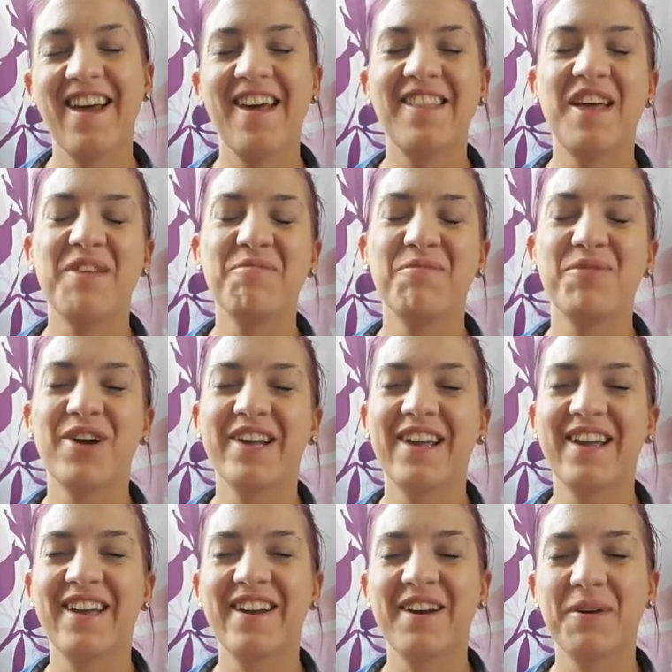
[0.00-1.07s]
And then
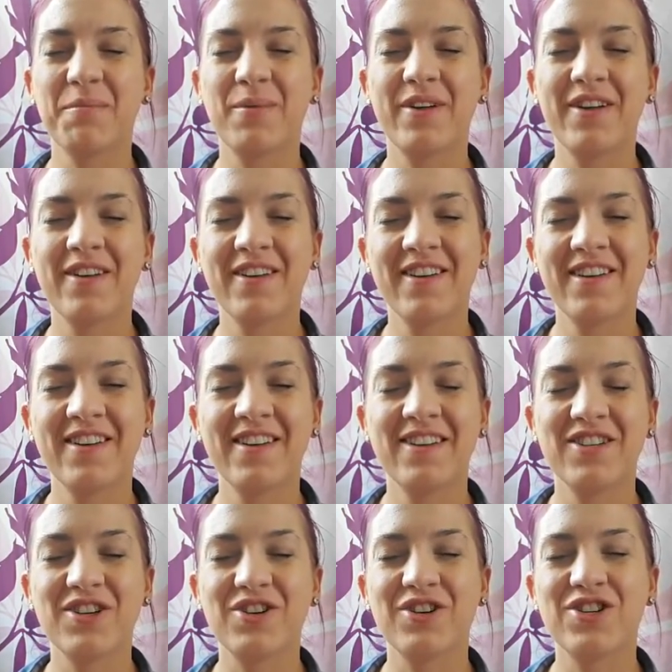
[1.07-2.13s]
bringing it up
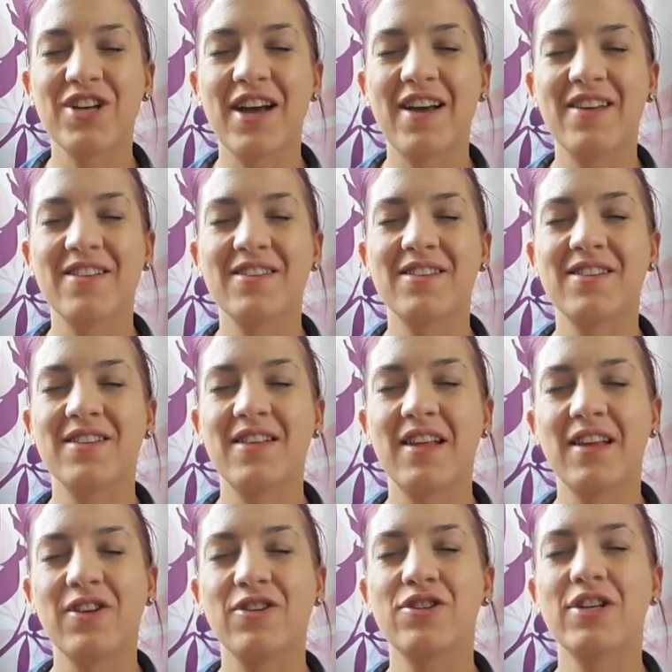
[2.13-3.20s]
to your chest,
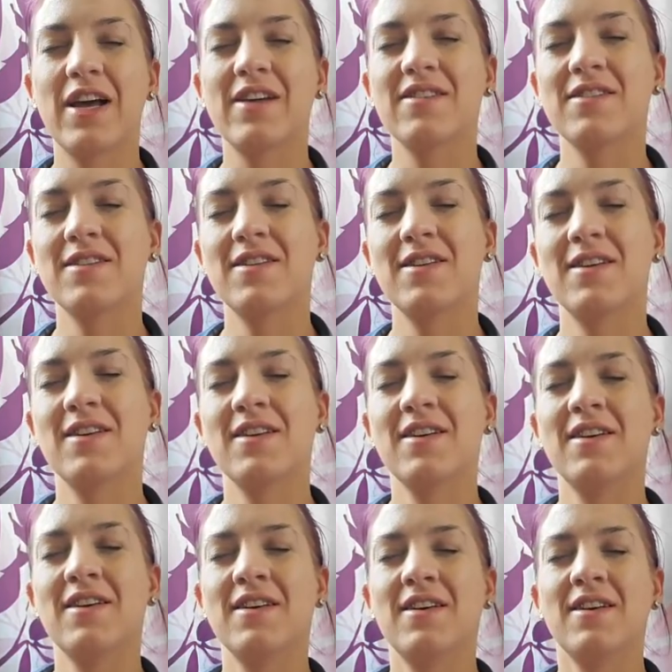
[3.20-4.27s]
letting your chest
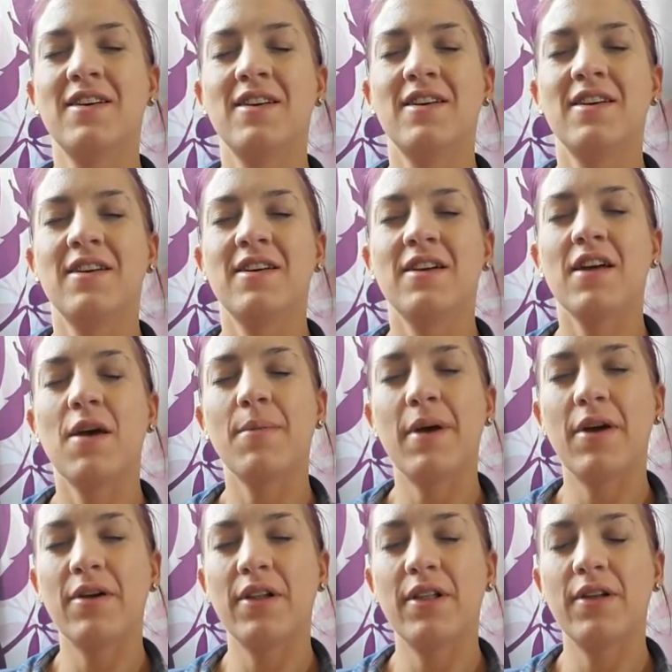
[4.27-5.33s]
come
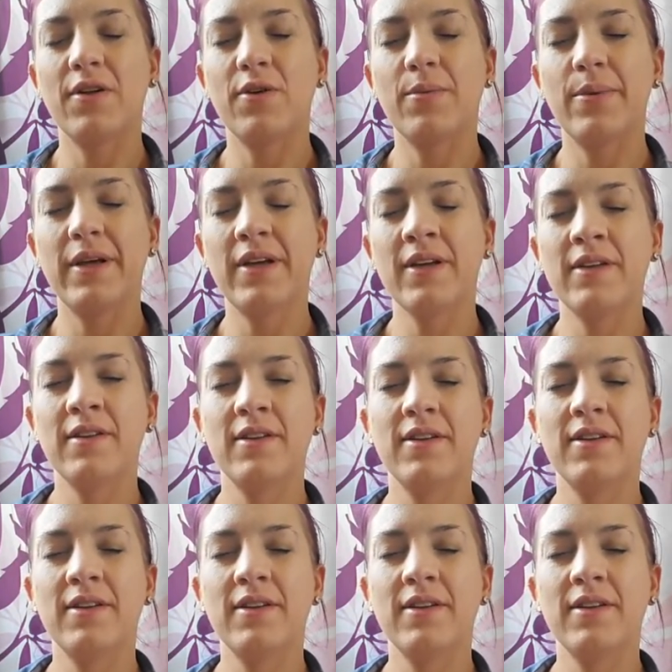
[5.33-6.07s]
out a little bit,